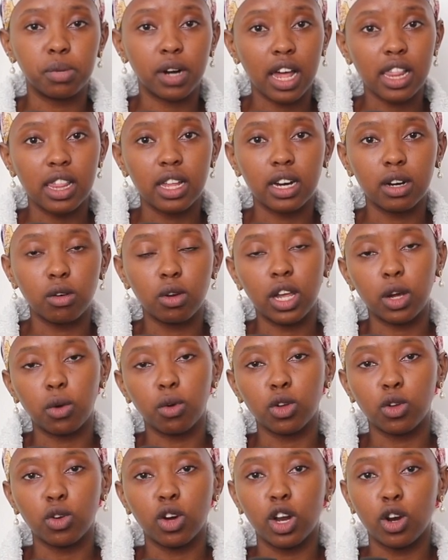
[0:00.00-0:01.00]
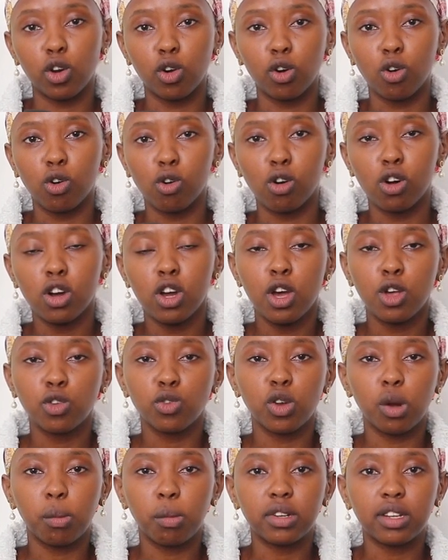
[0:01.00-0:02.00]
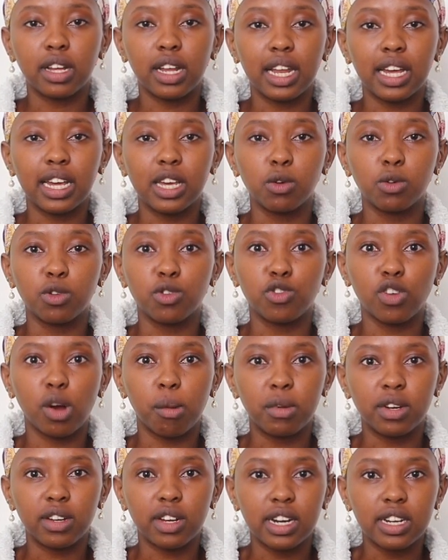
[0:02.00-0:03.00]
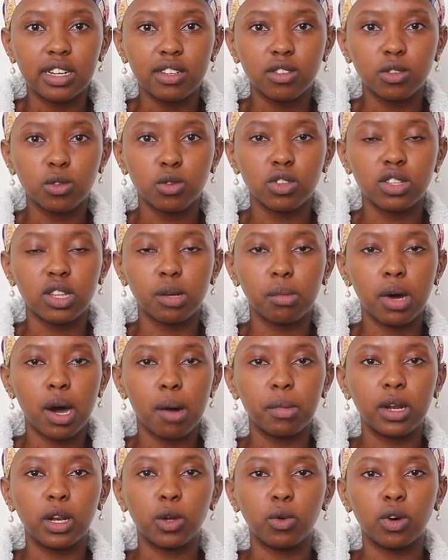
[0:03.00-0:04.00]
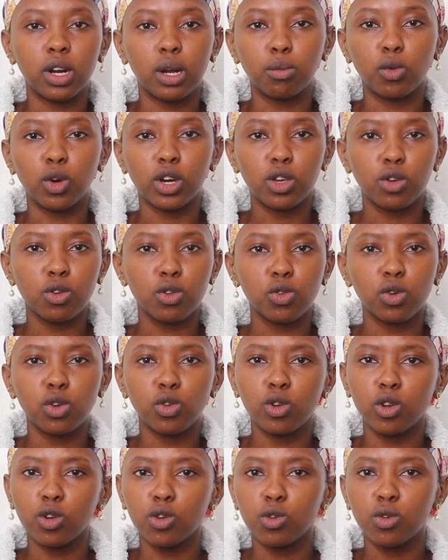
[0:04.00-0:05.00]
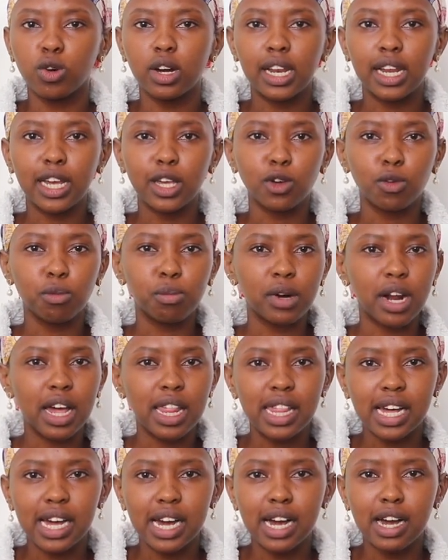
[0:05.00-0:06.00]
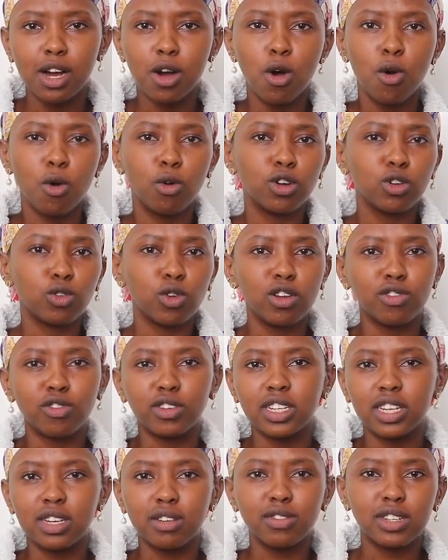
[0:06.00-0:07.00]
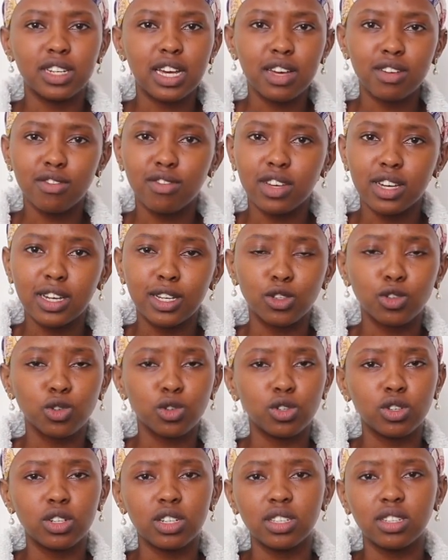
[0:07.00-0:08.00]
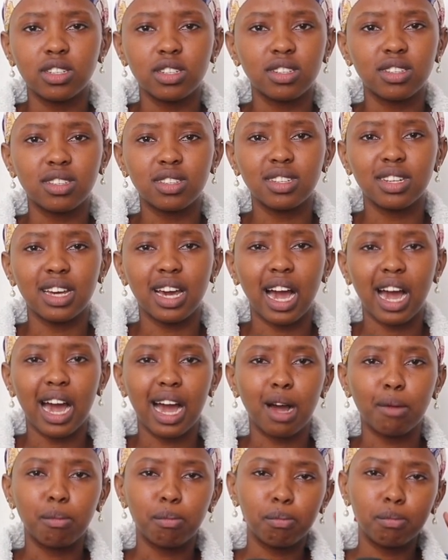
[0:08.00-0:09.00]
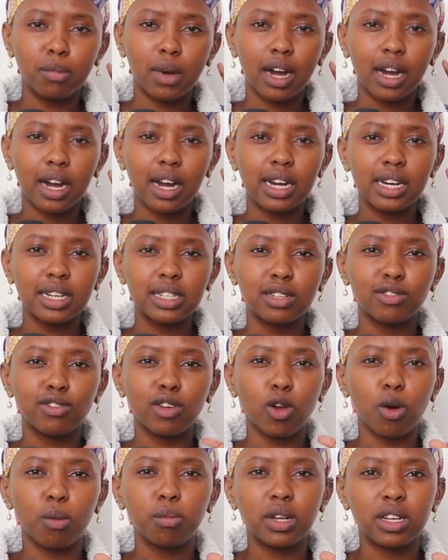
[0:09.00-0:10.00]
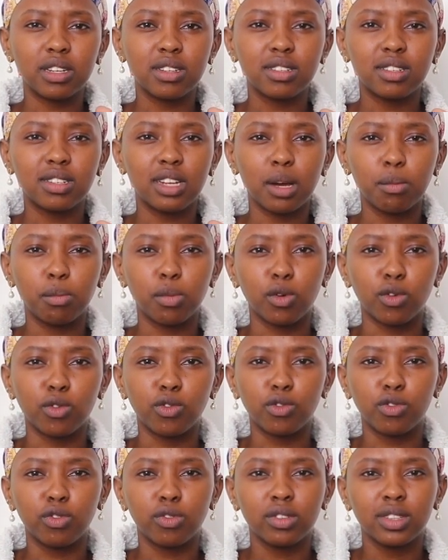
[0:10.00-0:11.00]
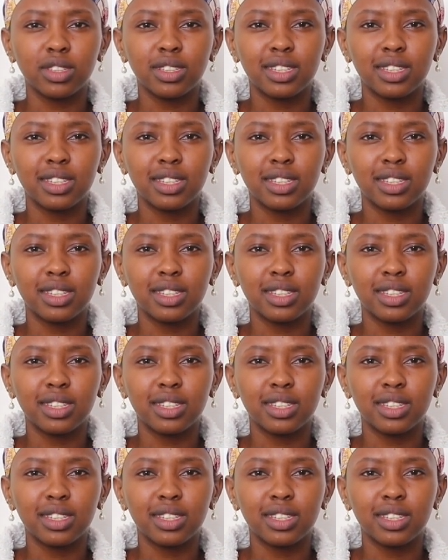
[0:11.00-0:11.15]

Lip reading: brother like wakiwa dogo, so napata like he was traumatized because the mama alikuwa na accuse when uliua like your brother, when ulifanya hivi na hivi. So I just I develop that type of